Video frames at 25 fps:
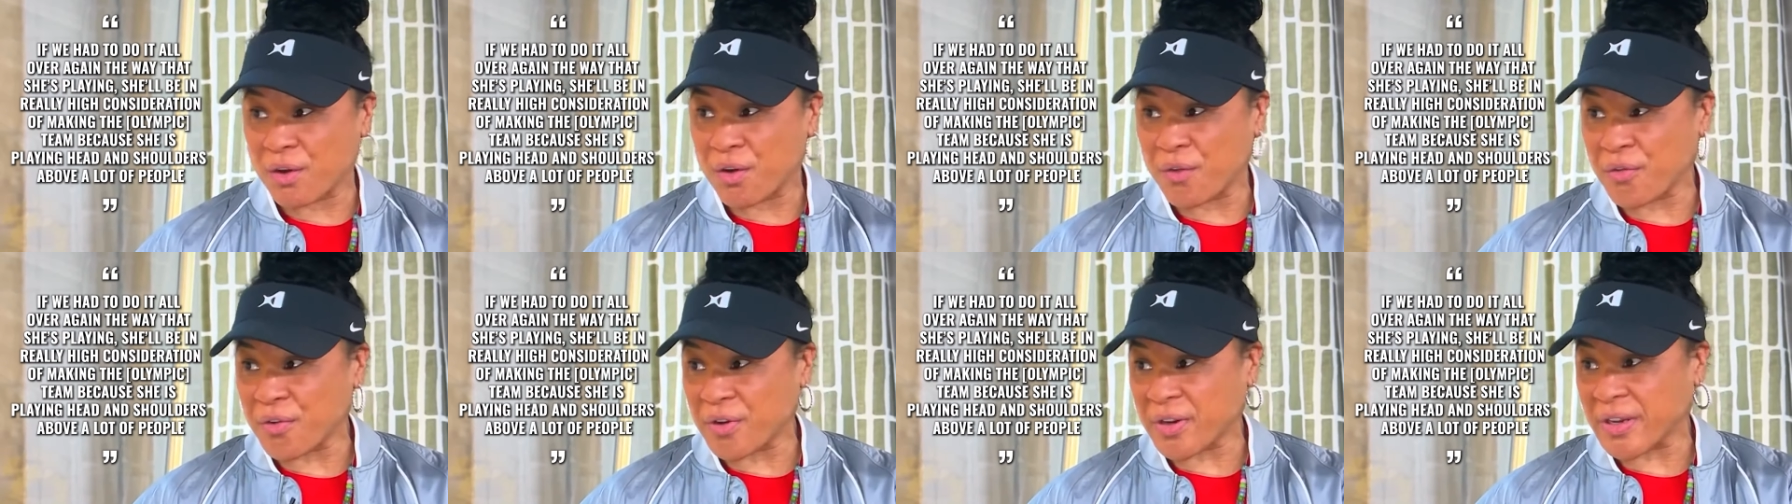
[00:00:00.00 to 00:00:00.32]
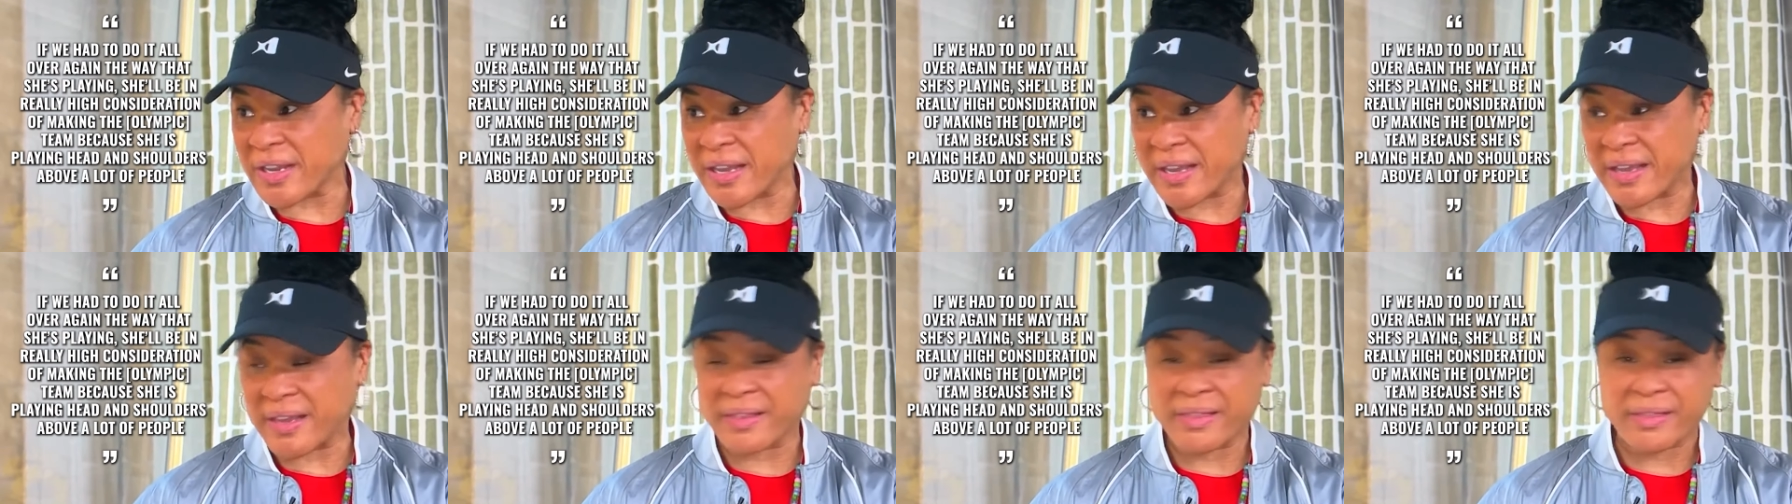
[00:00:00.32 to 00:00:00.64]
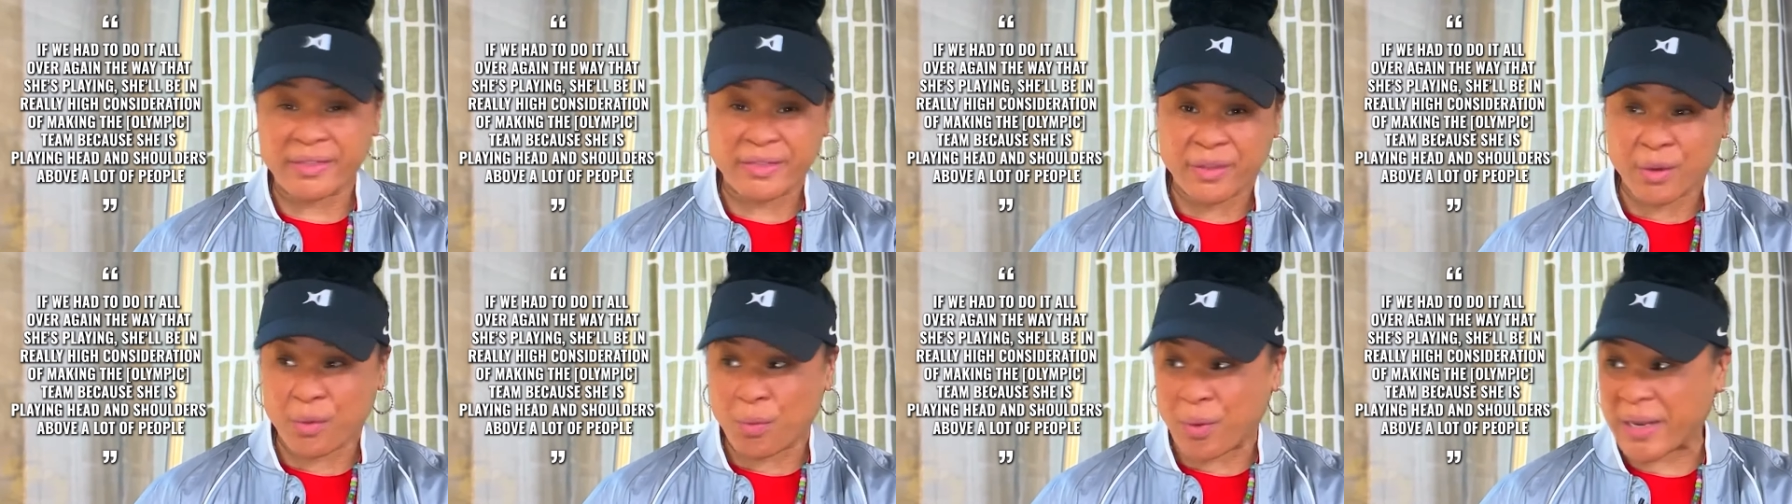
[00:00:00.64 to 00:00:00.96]
over
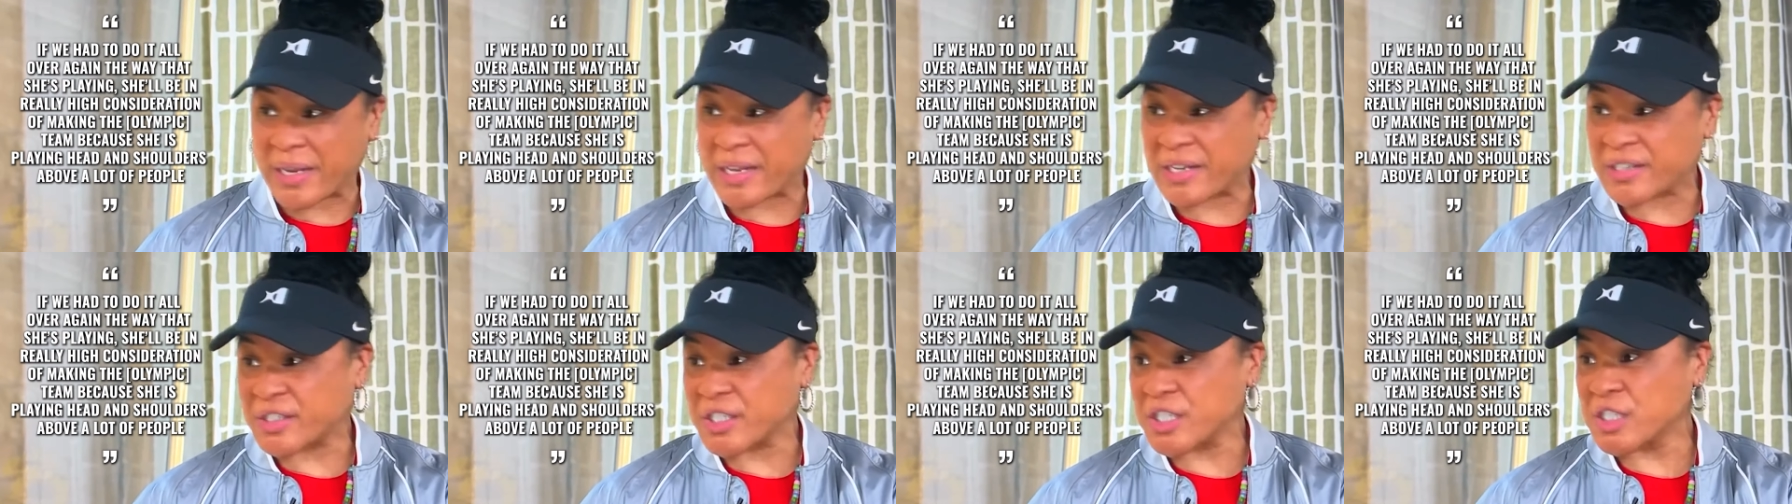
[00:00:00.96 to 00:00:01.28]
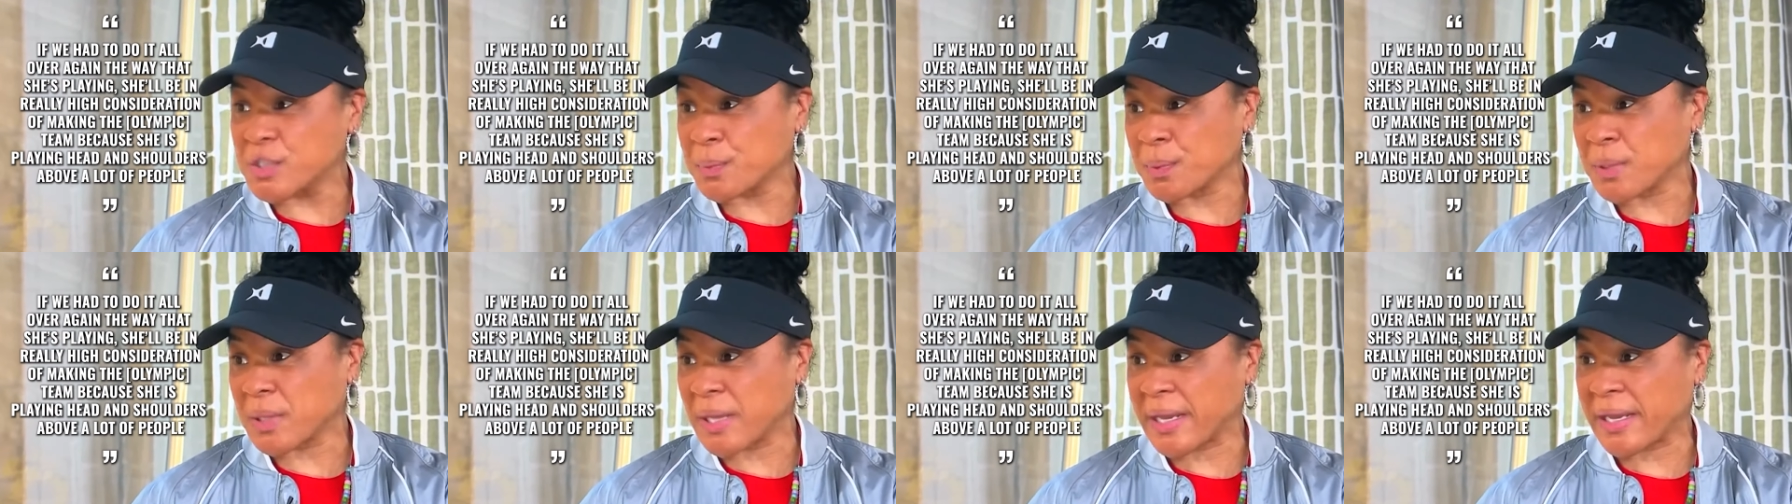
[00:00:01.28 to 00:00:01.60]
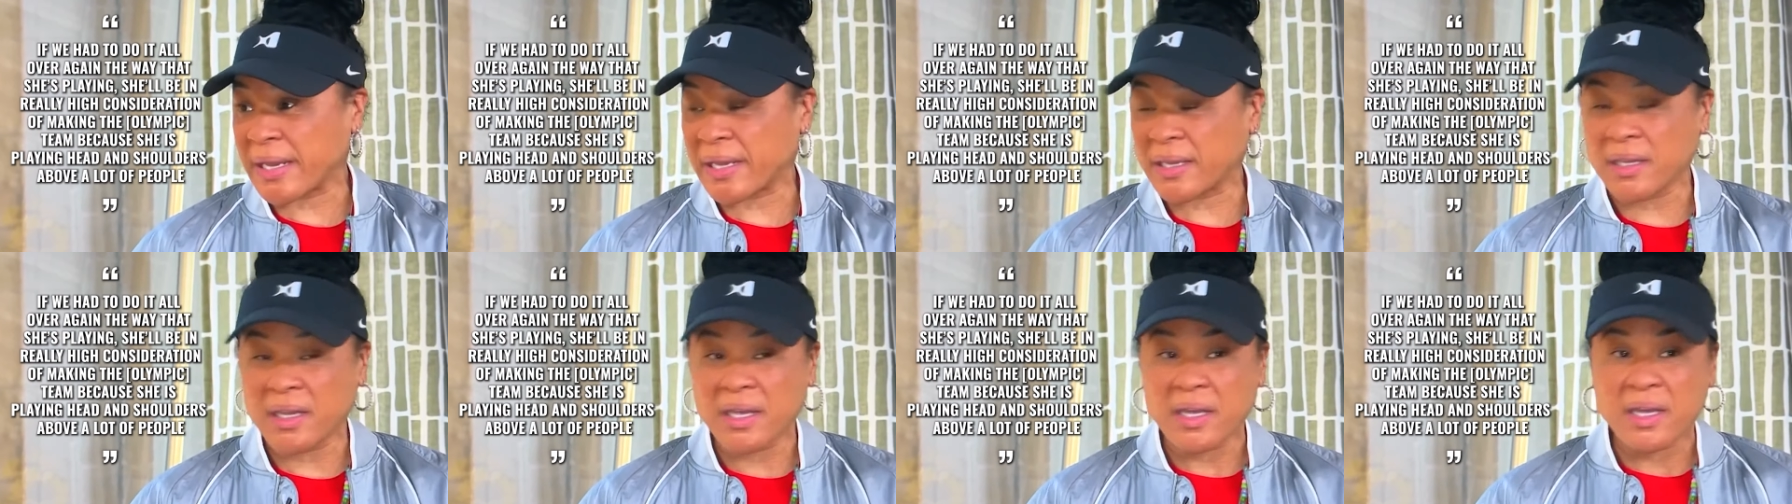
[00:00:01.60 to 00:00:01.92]
again, the way that she's
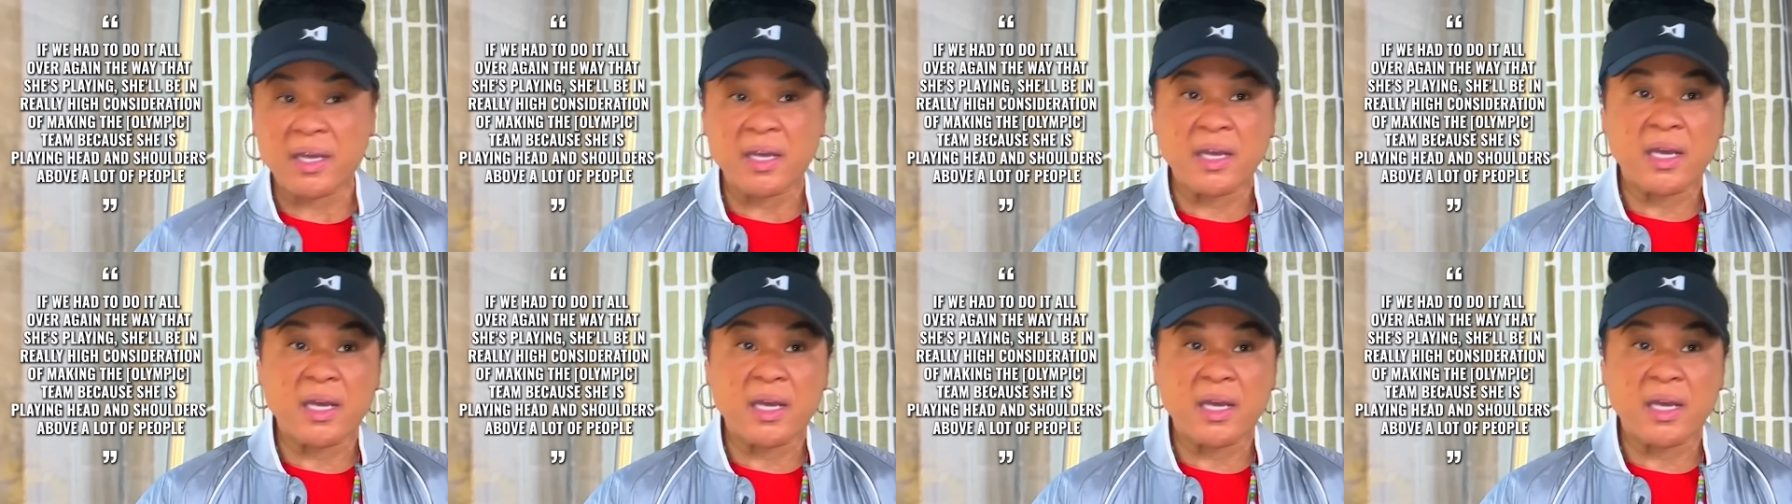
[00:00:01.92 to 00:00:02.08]
playing,